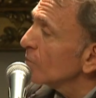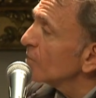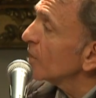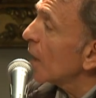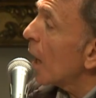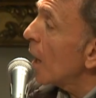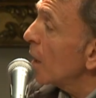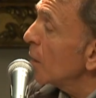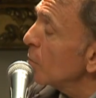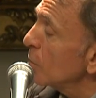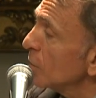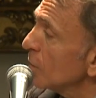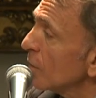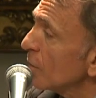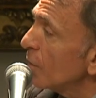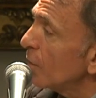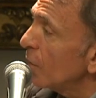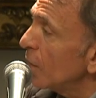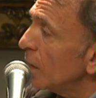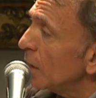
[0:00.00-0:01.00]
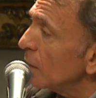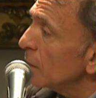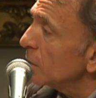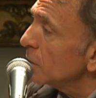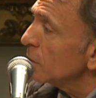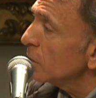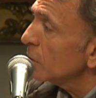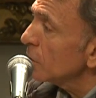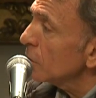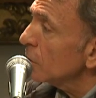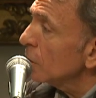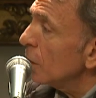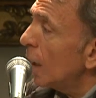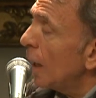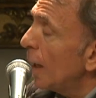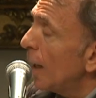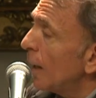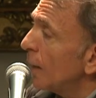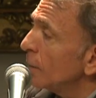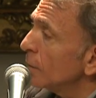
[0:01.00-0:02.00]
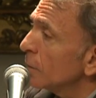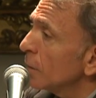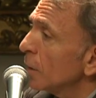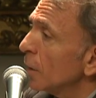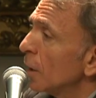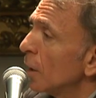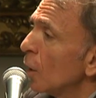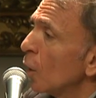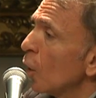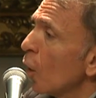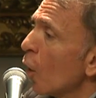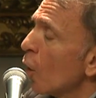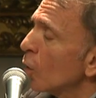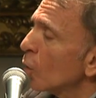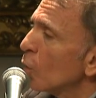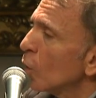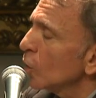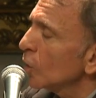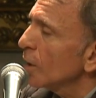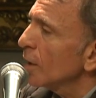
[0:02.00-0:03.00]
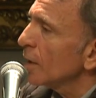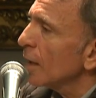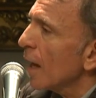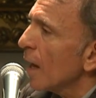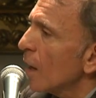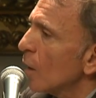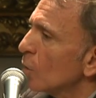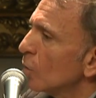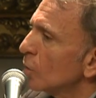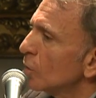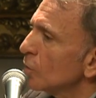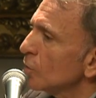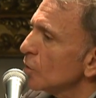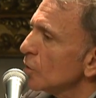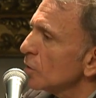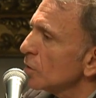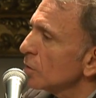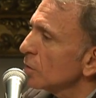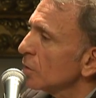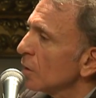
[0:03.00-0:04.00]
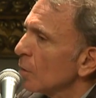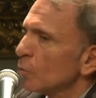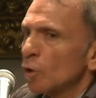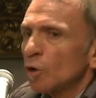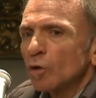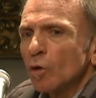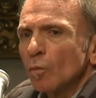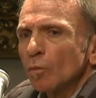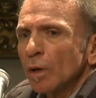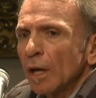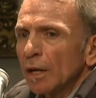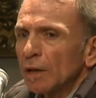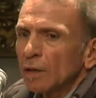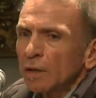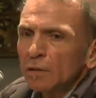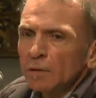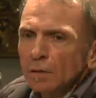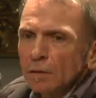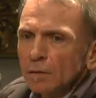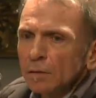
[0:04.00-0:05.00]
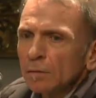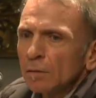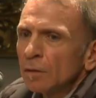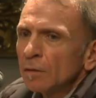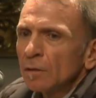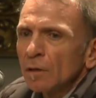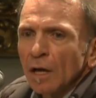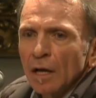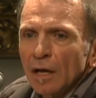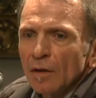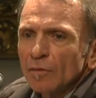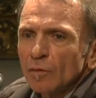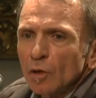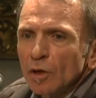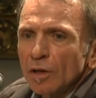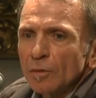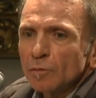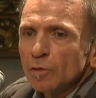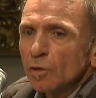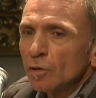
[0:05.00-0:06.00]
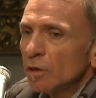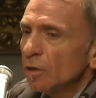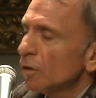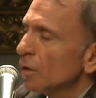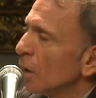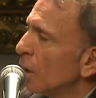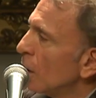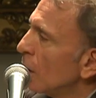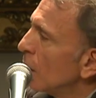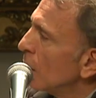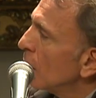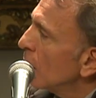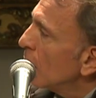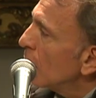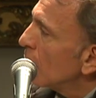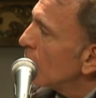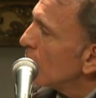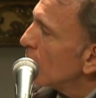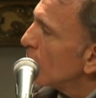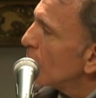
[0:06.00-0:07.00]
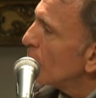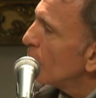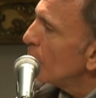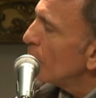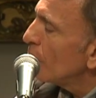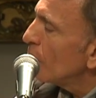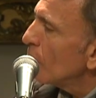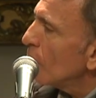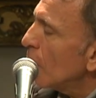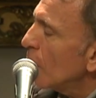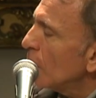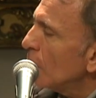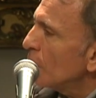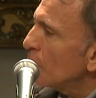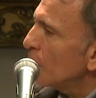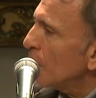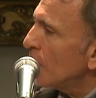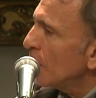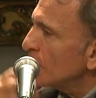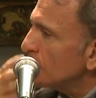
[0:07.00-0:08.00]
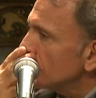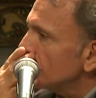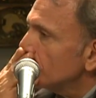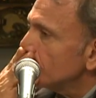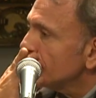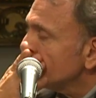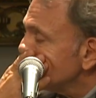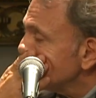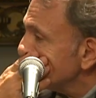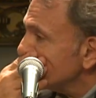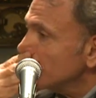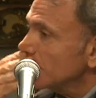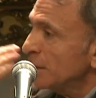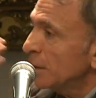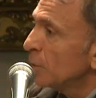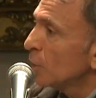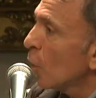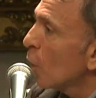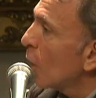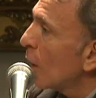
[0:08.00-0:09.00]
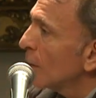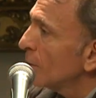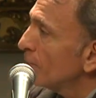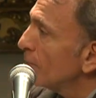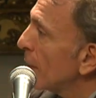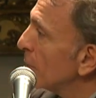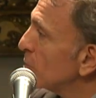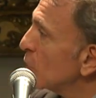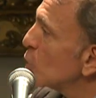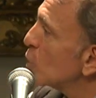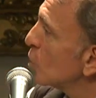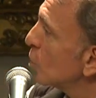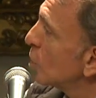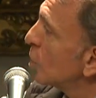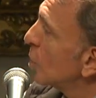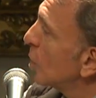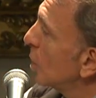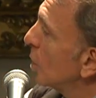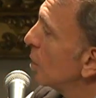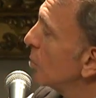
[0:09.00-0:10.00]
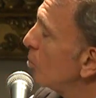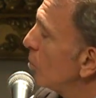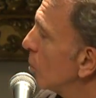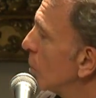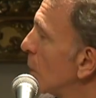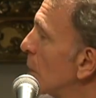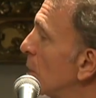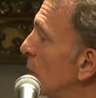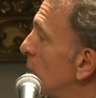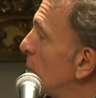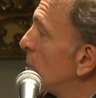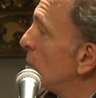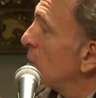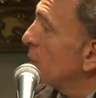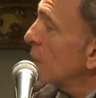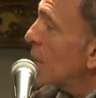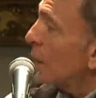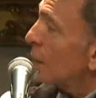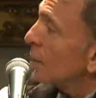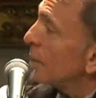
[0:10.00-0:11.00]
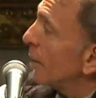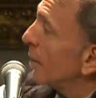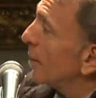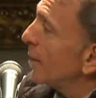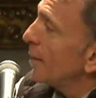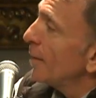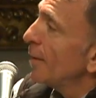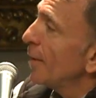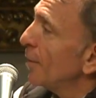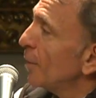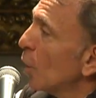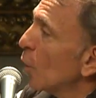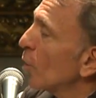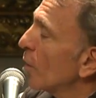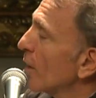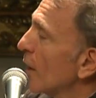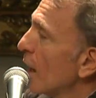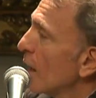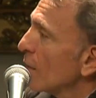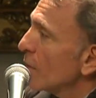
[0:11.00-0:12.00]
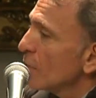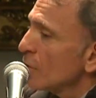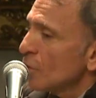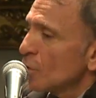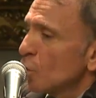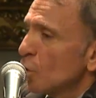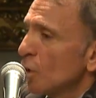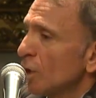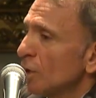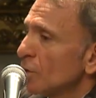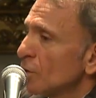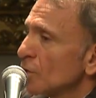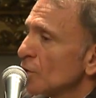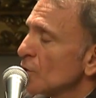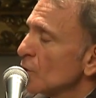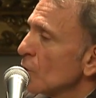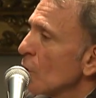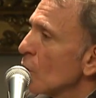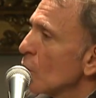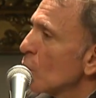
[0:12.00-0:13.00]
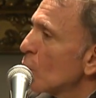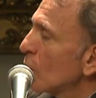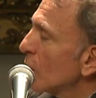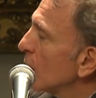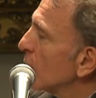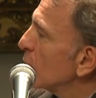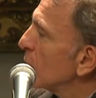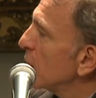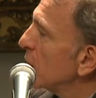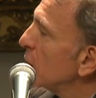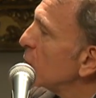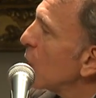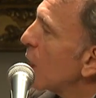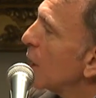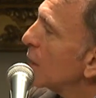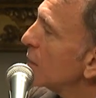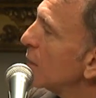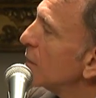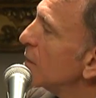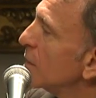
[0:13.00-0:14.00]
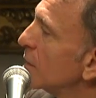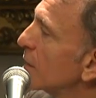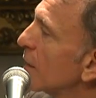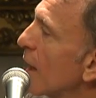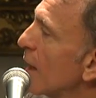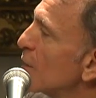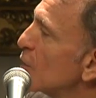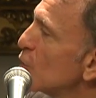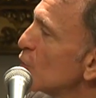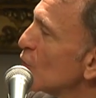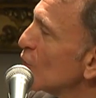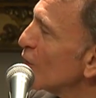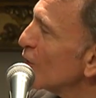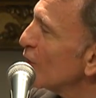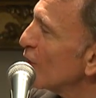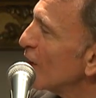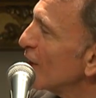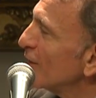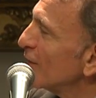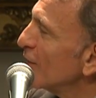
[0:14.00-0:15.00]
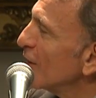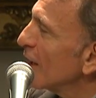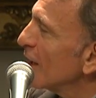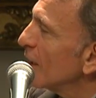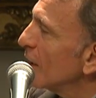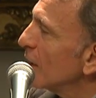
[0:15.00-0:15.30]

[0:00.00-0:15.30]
time on the field and long working hours. I'm not complaining. I love what I'm doing. But, you know, I'm sure, you know, the other winners know what I mean by dedication